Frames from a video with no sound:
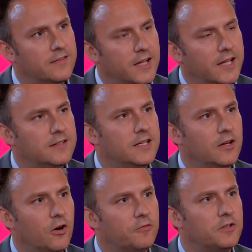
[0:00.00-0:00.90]

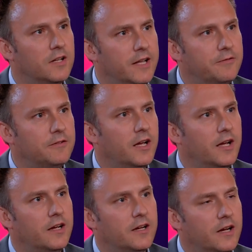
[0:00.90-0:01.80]
stenting of the left
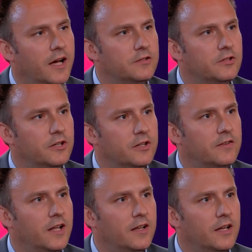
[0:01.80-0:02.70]
uh, anterior
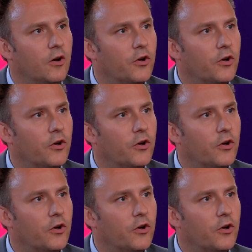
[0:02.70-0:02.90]
descending